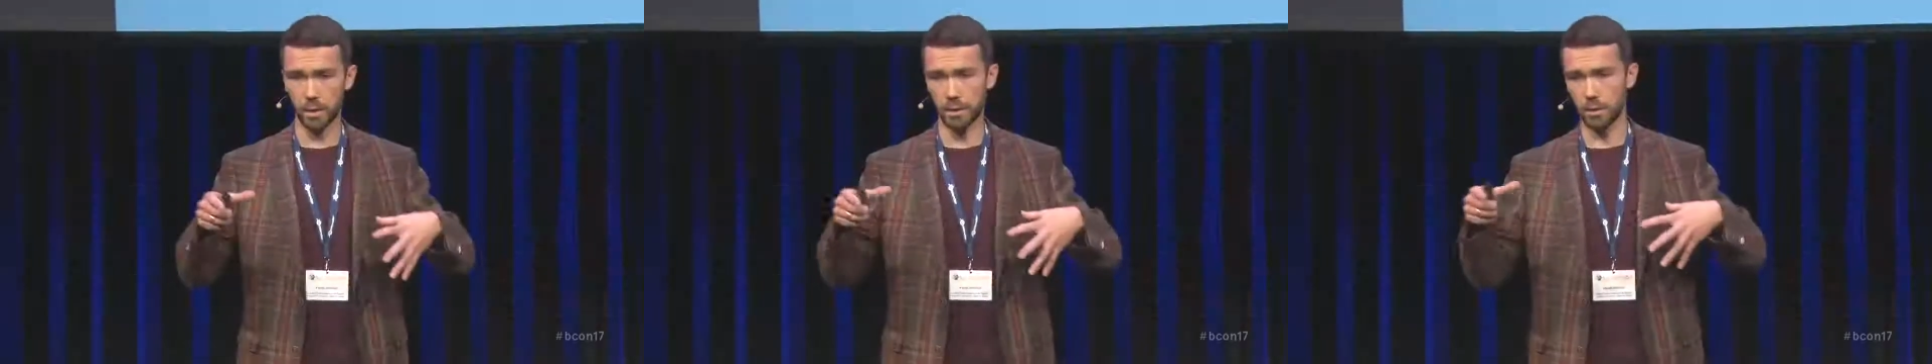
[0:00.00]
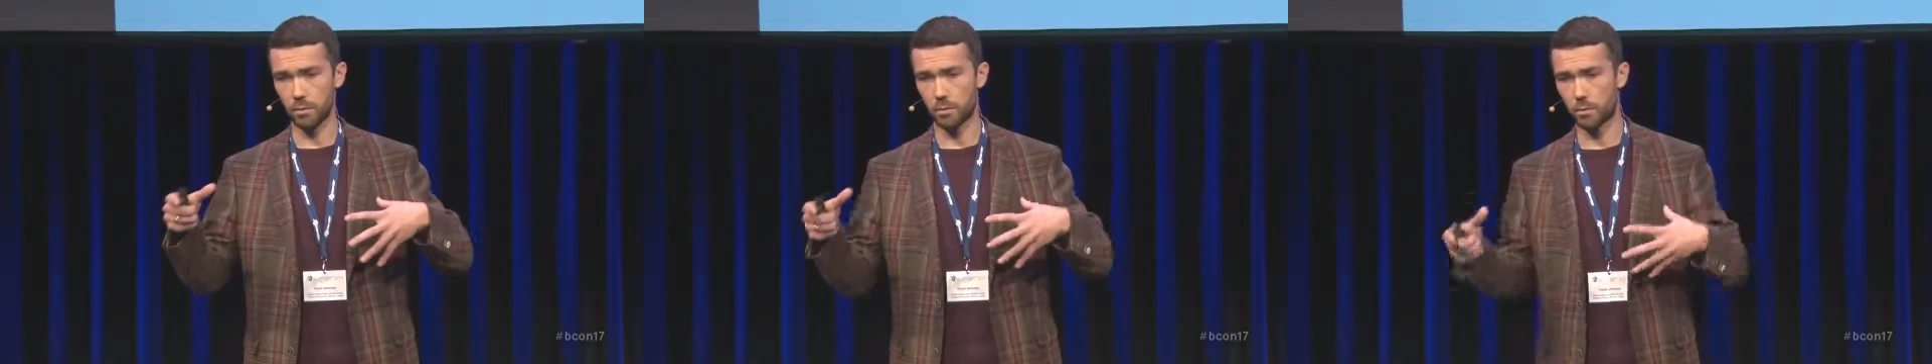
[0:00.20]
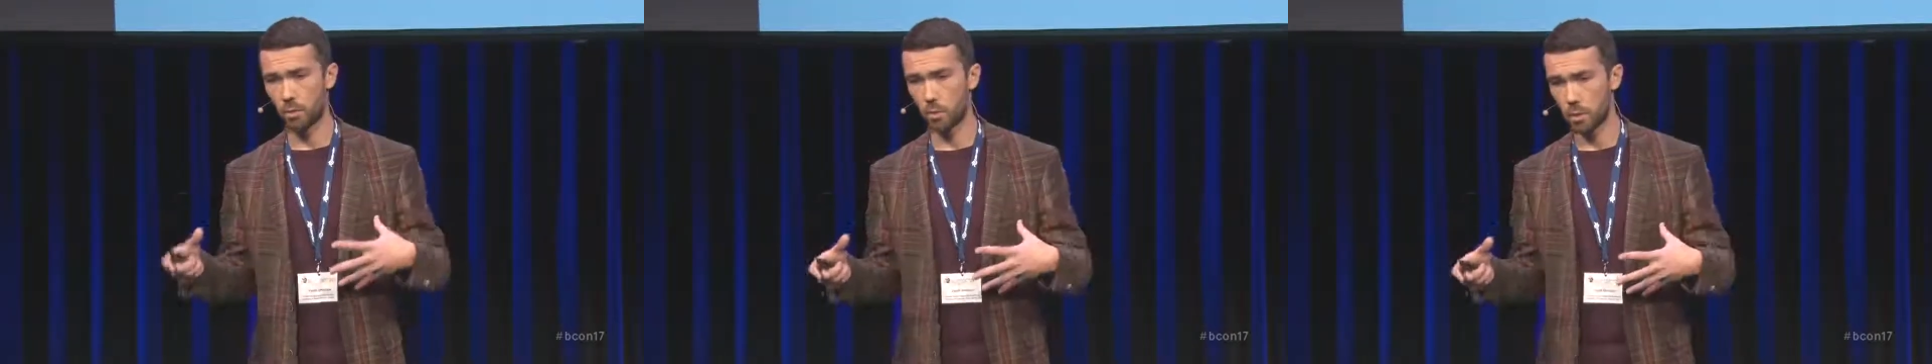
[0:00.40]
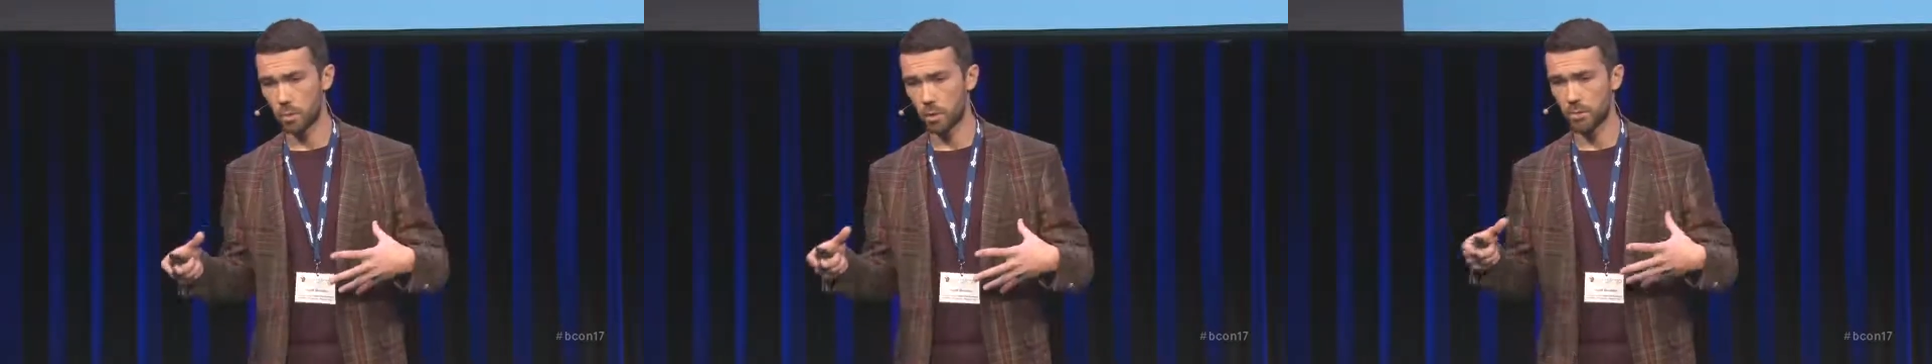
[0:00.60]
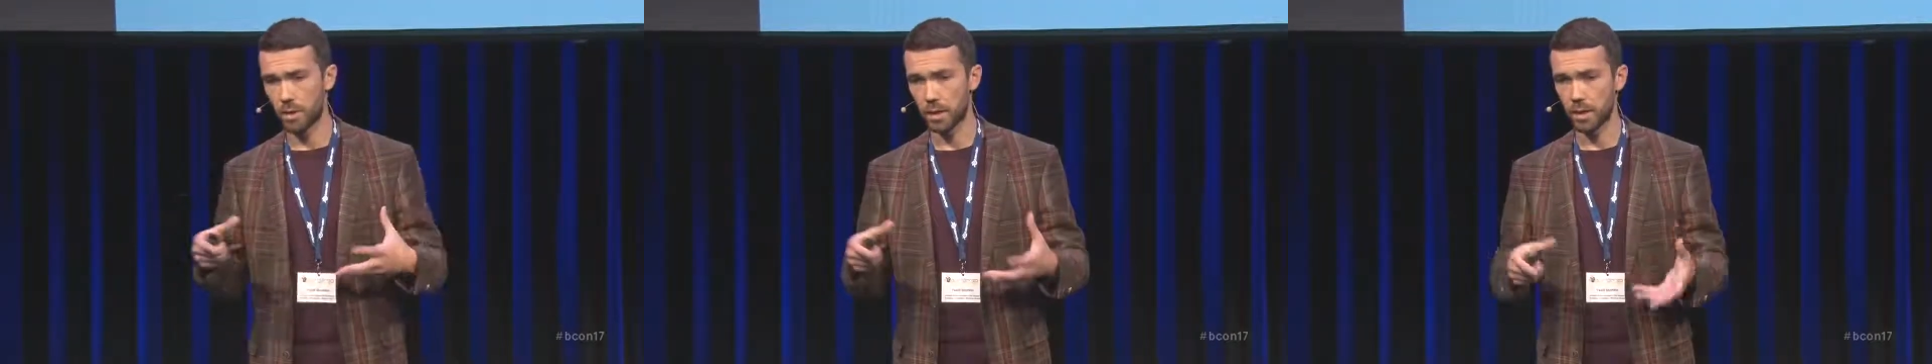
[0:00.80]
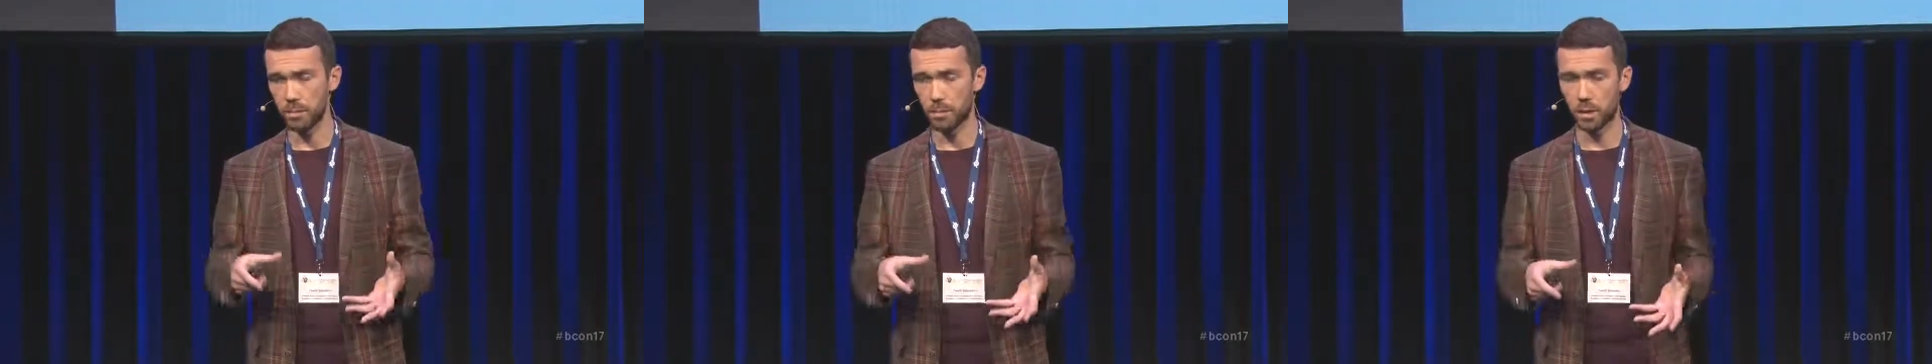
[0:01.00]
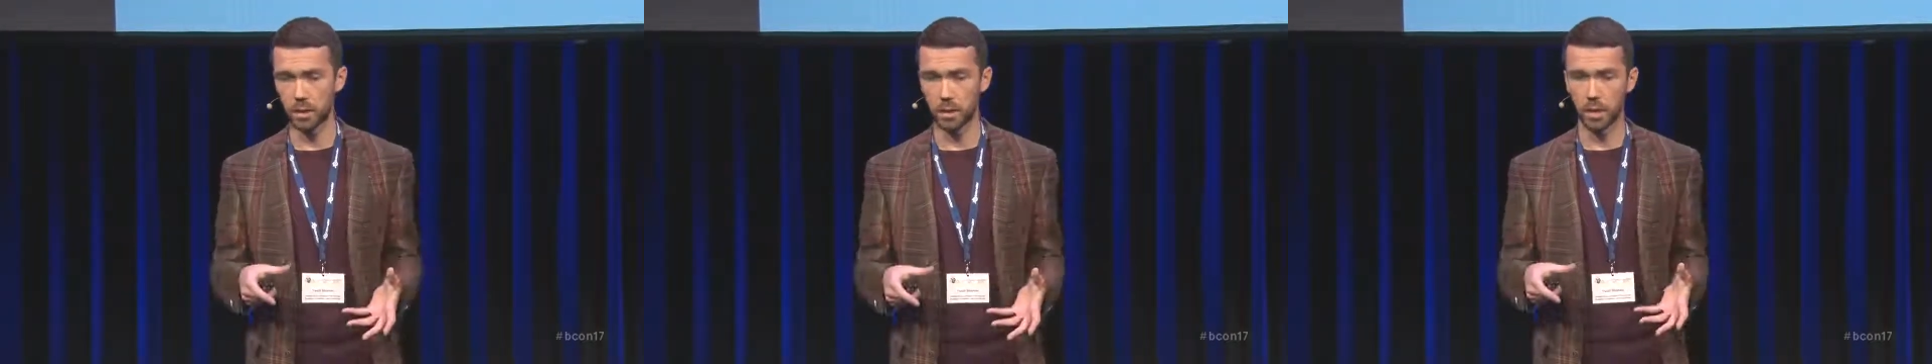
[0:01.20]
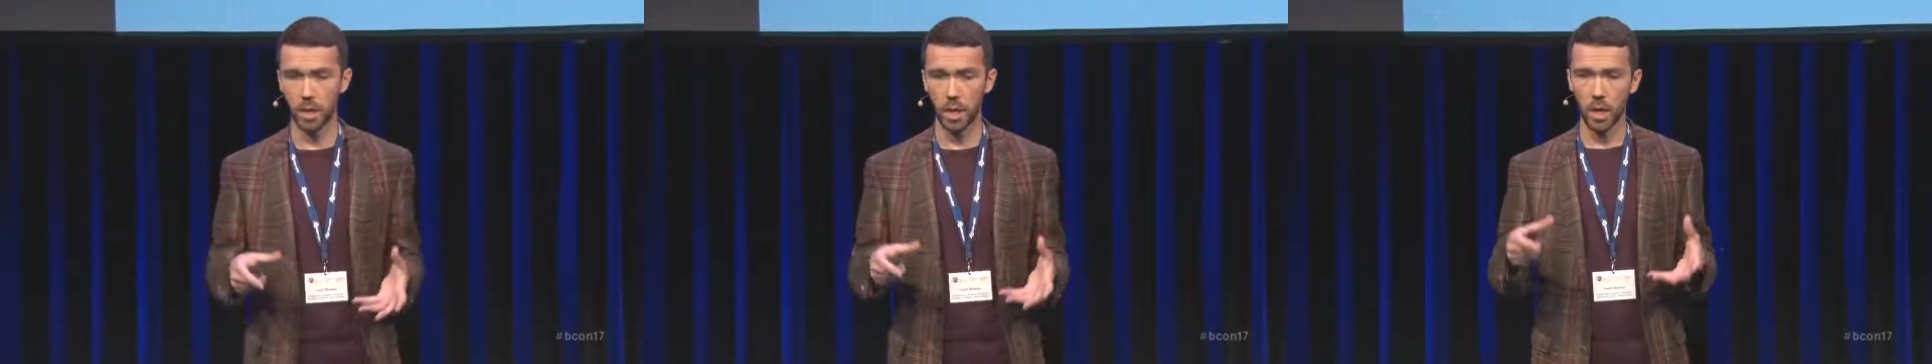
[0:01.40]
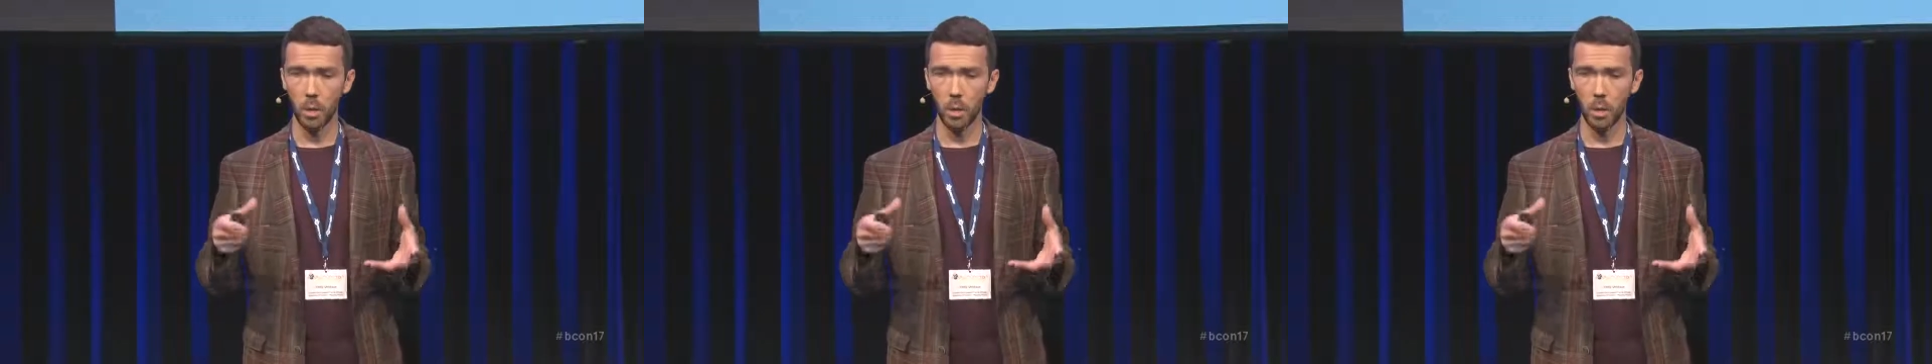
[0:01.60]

and the form of the implant,